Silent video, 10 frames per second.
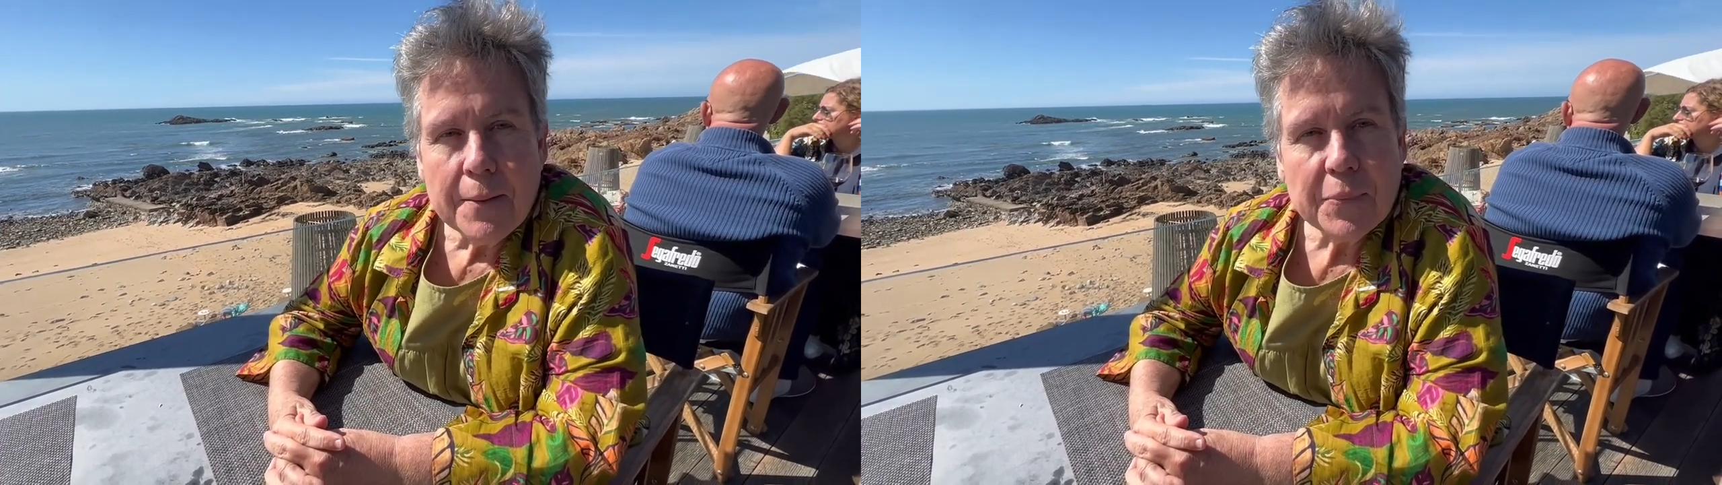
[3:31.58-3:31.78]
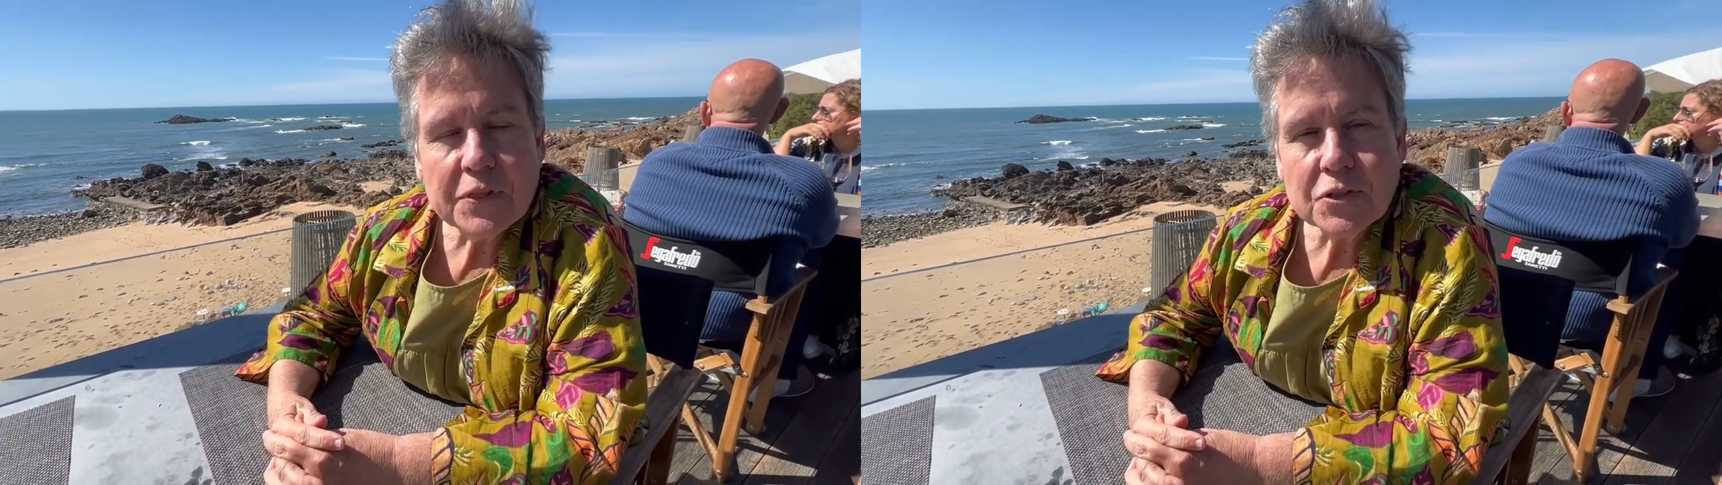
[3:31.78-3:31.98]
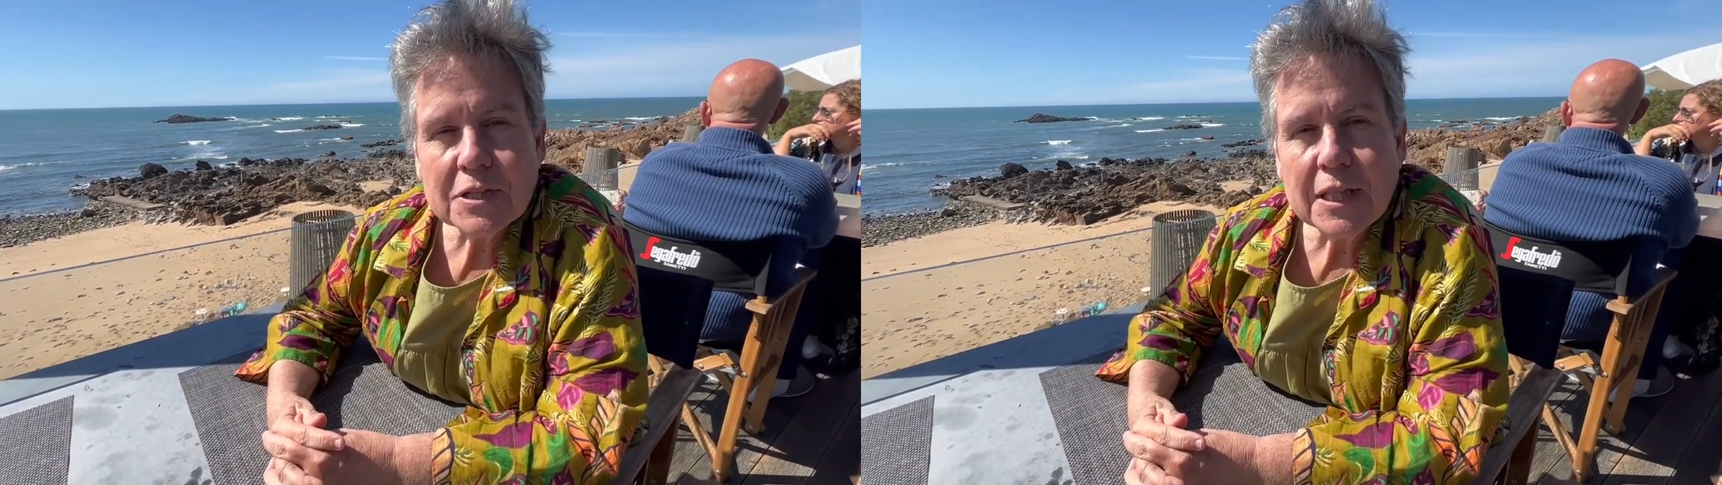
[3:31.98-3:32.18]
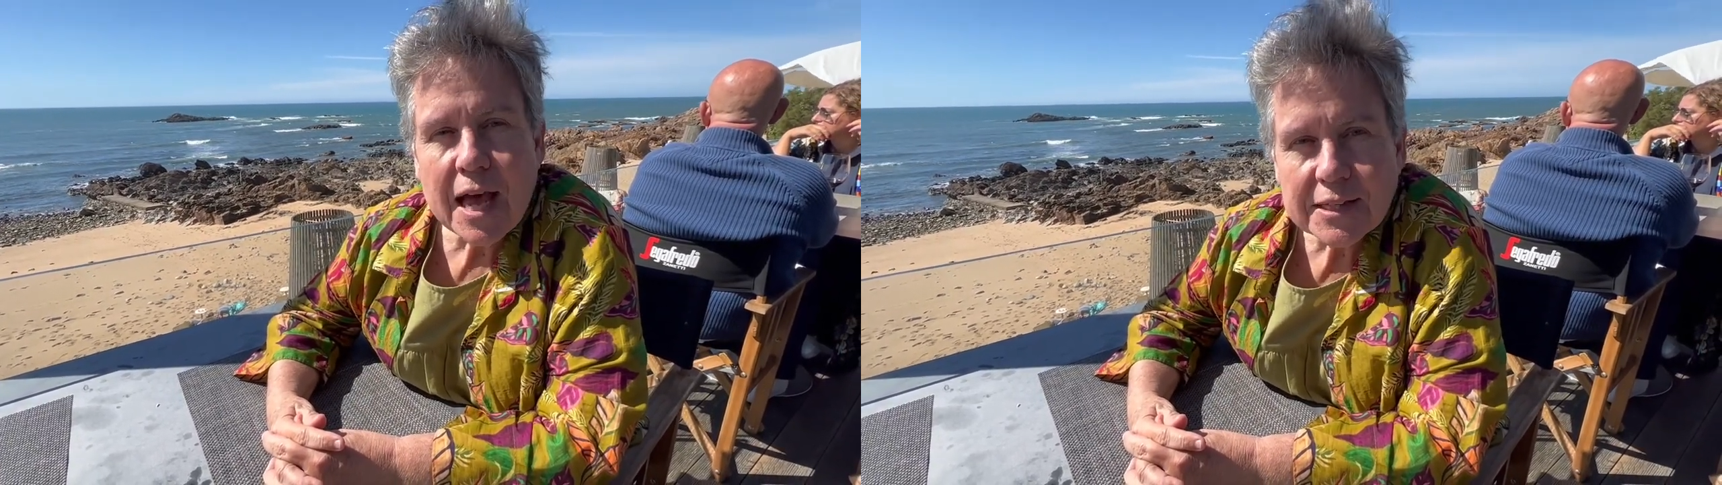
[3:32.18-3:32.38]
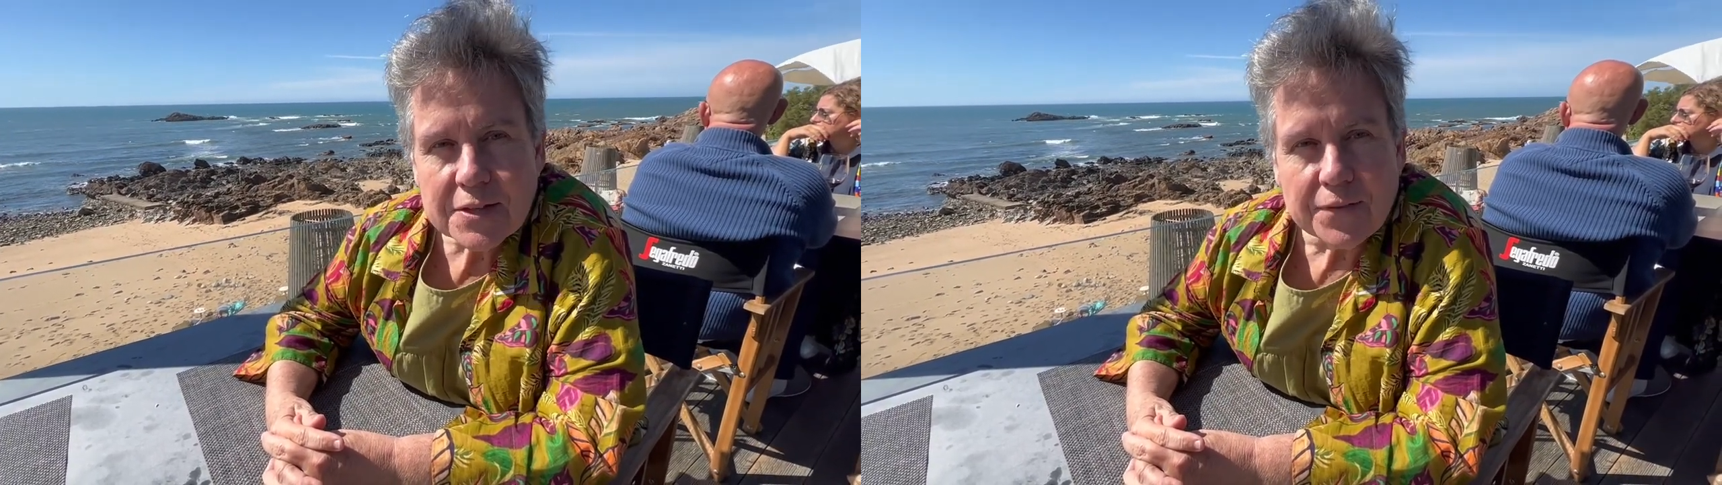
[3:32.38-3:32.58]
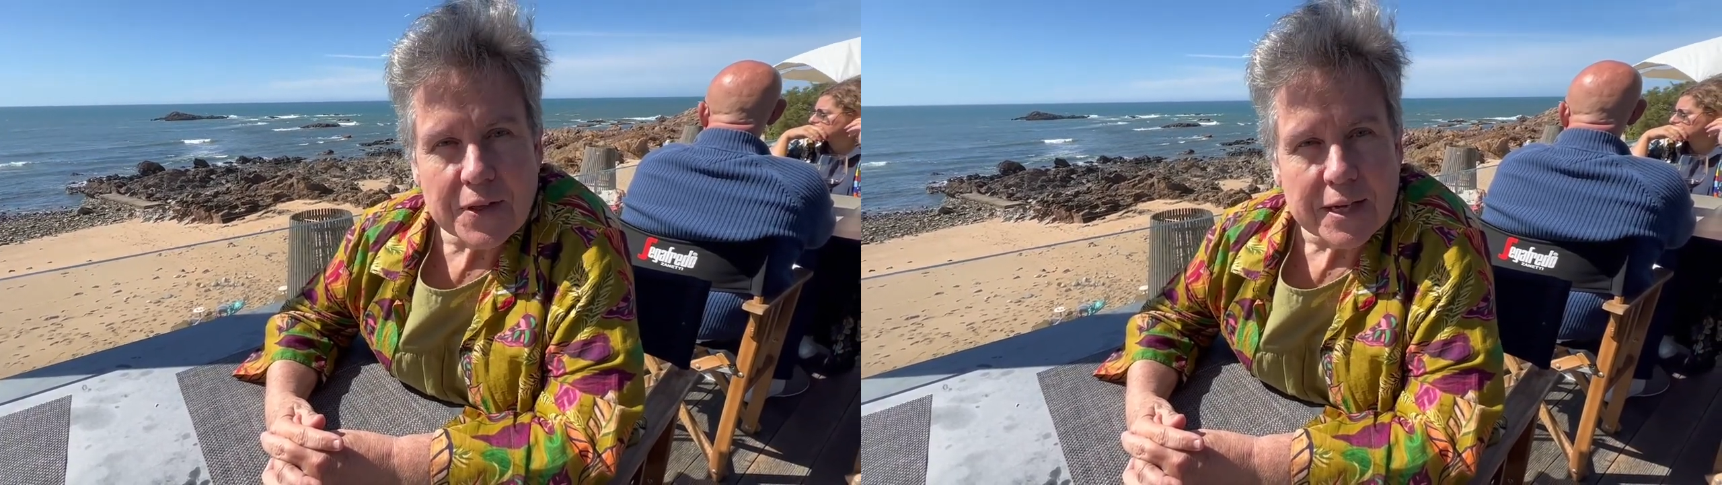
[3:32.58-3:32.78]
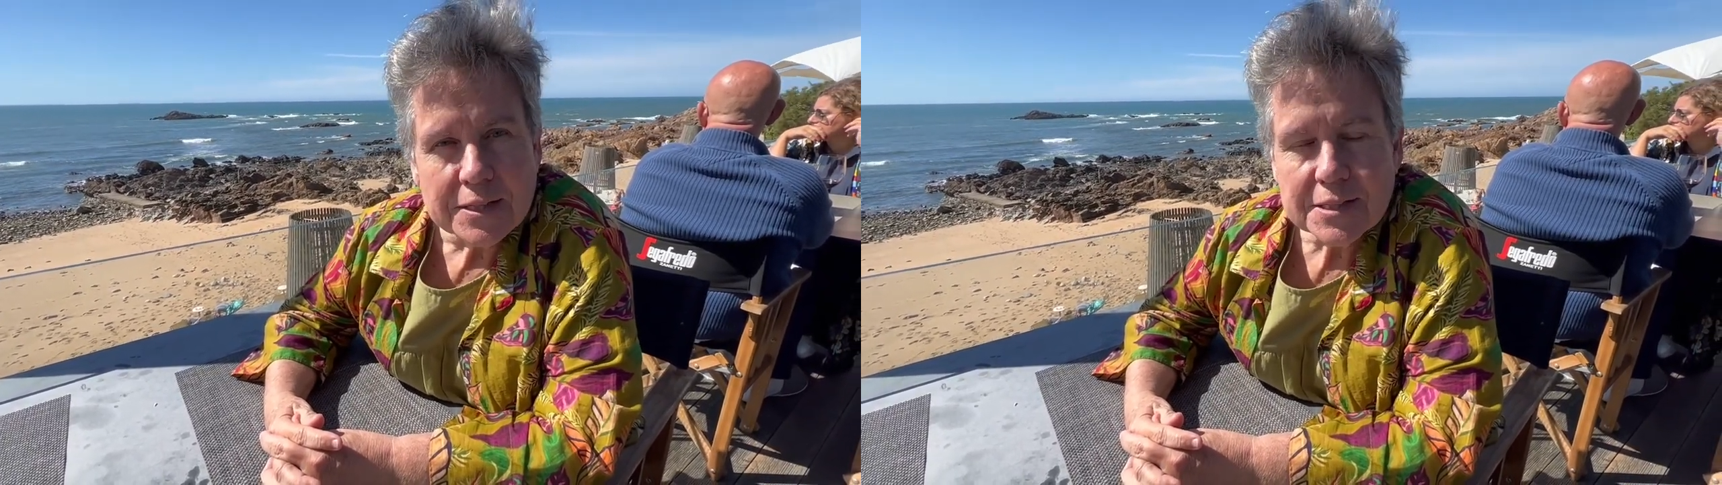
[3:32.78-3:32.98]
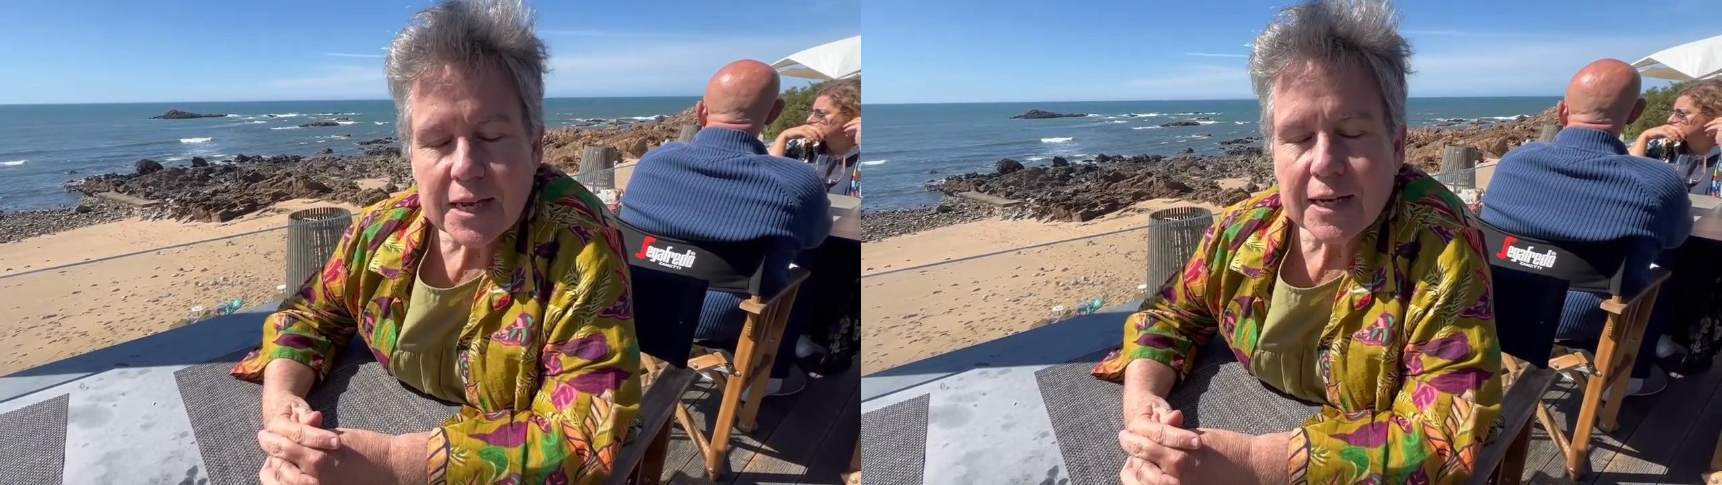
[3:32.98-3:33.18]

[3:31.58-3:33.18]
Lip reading: But there's lots of things,